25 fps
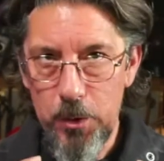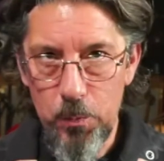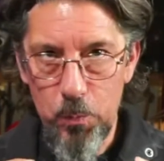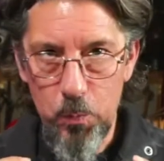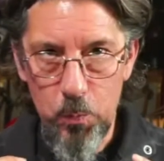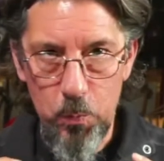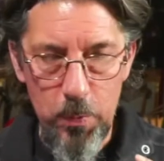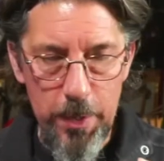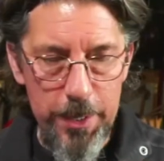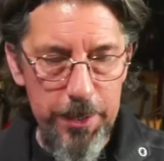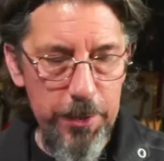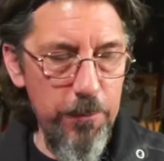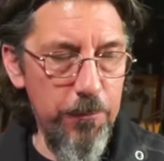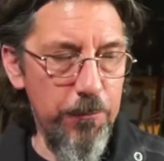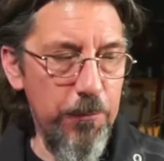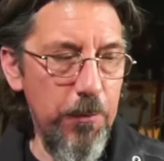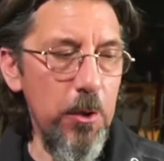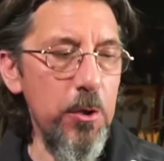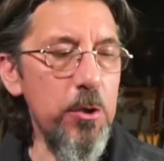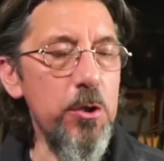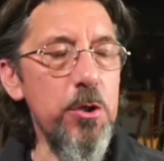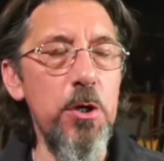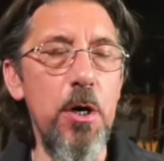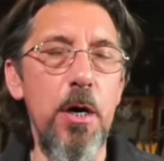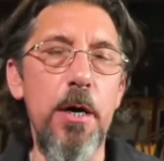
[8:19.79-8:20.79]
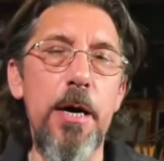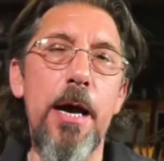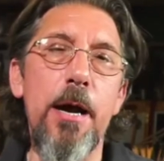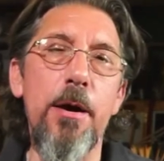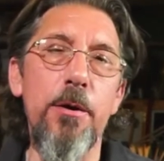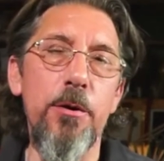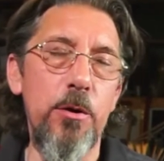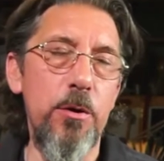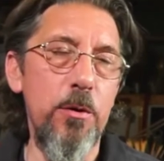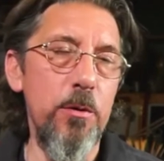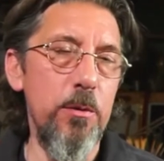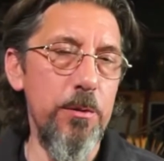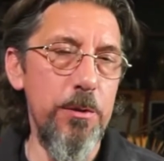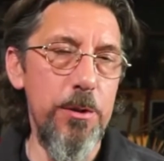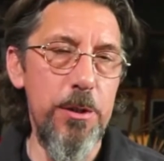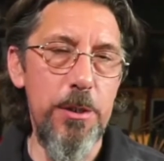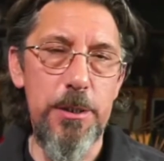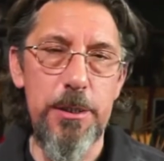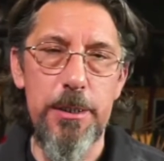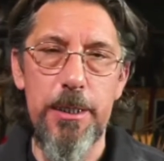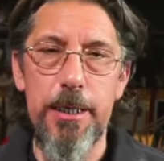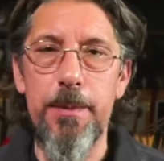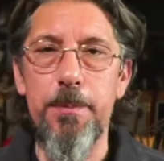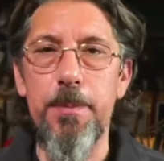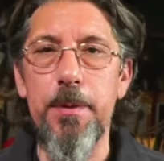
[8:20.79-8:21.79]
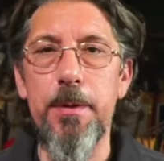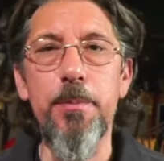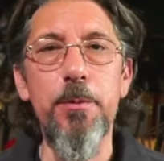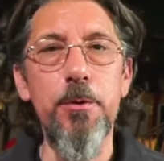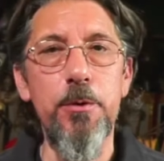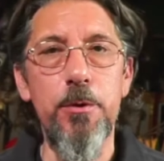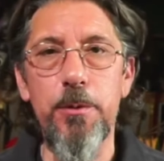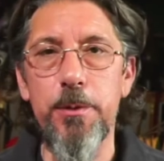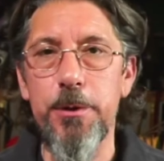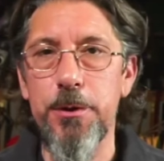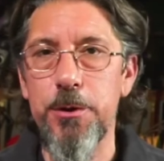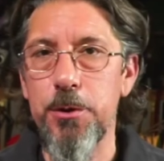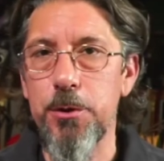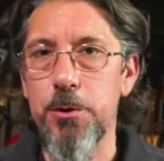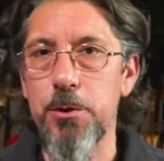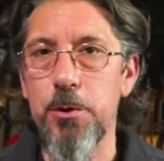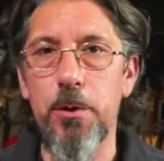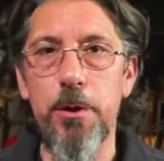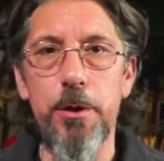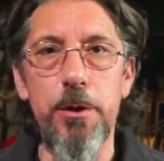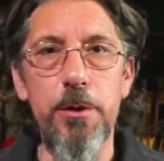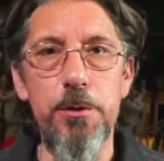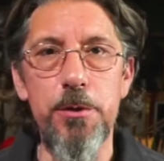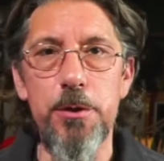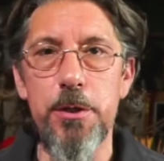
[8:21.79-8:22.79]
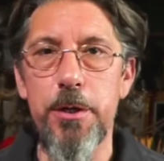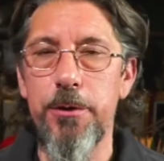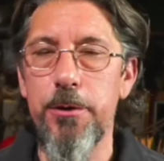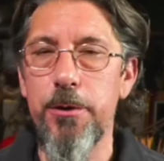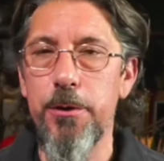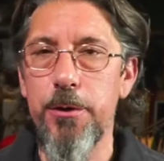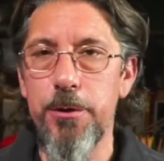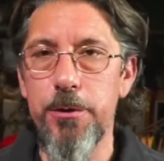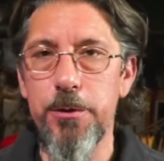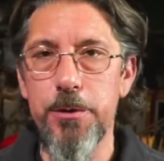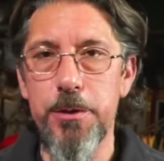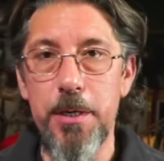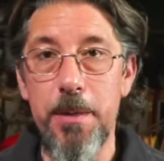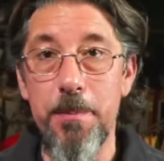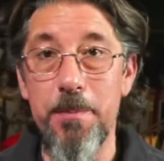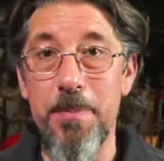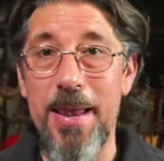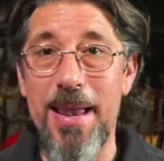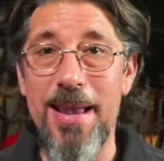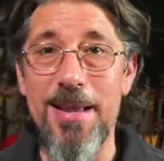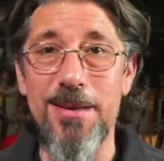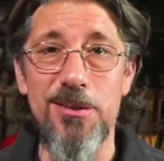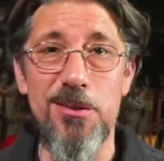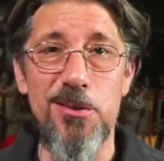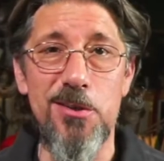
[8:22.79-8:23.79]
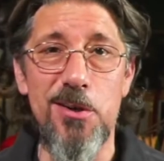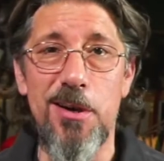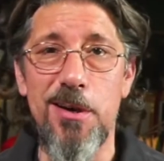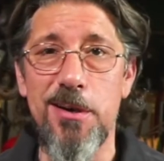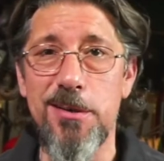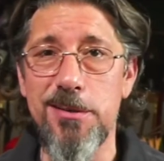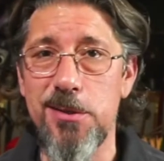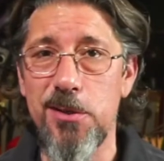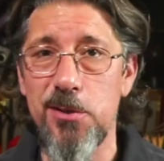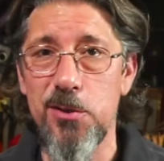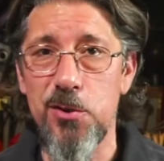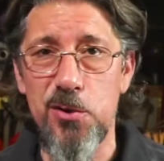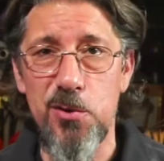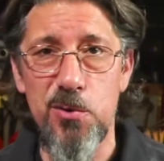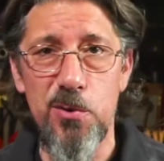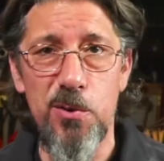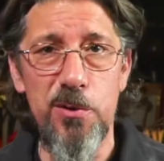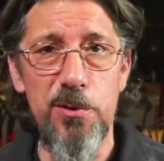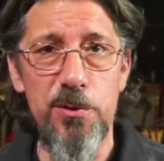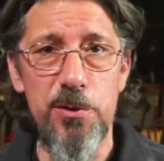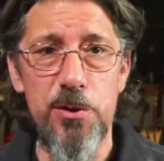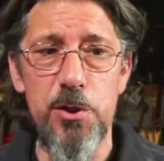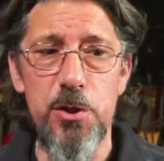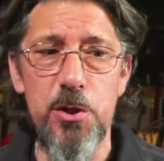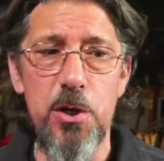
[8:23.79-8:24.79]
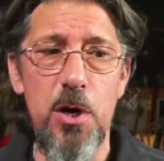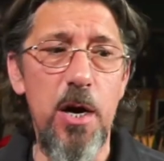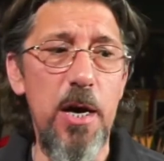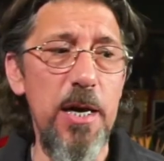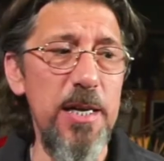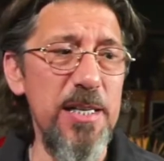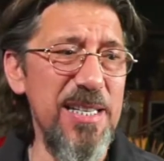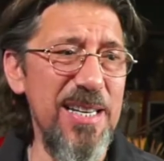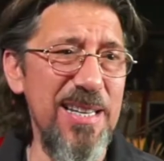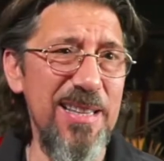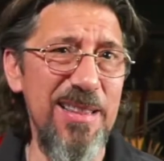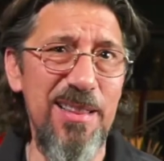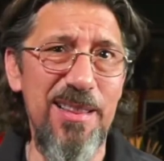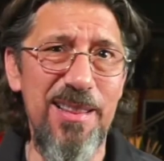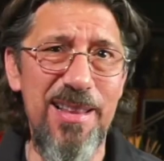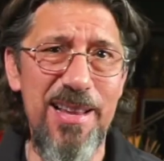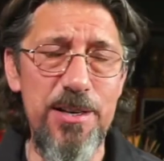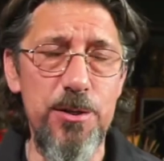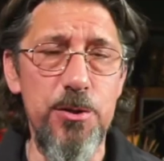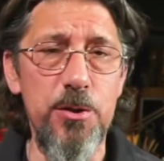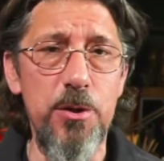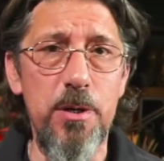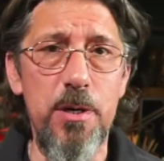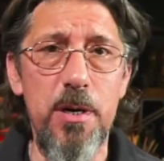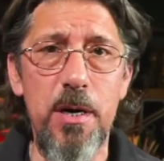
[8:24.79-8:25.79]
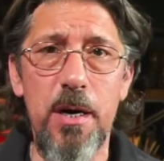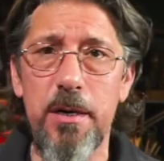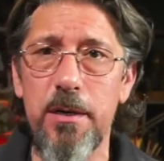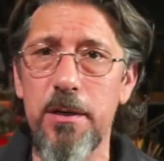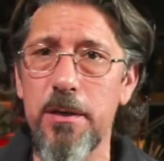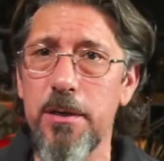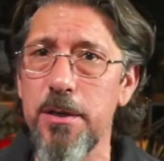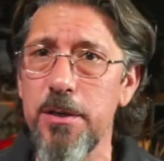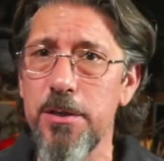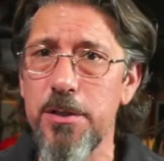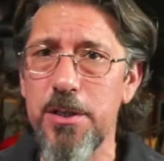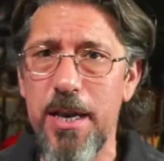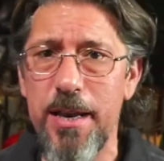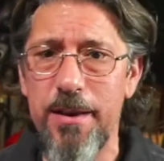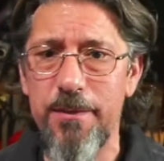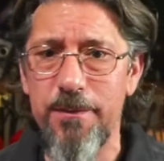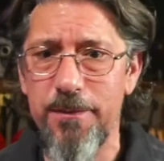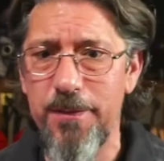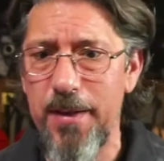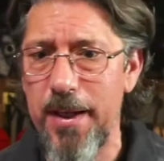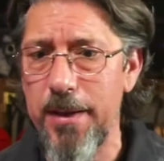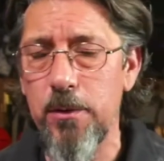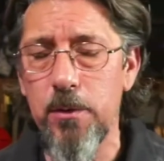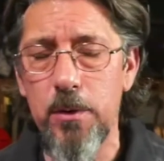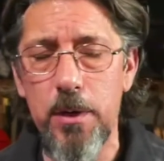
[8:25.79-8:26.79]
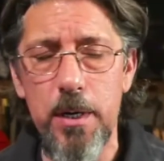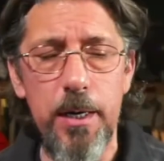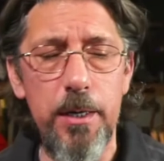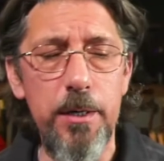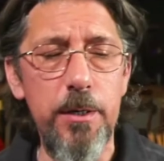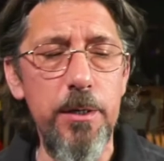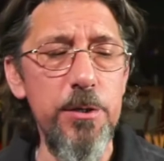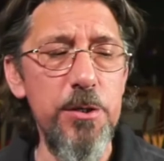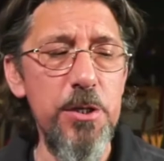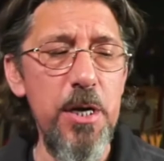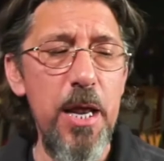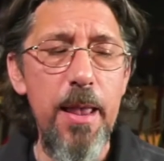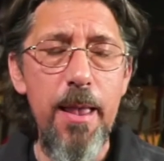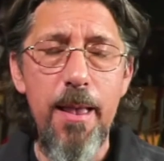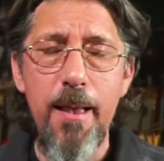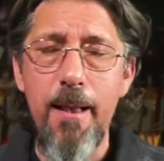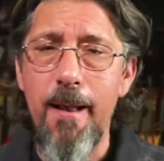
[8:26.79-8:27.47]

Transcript: When you first start out, you'll see people doing tutorials and they're using band saws and scroll saws and laser cutters and vinyl cutters.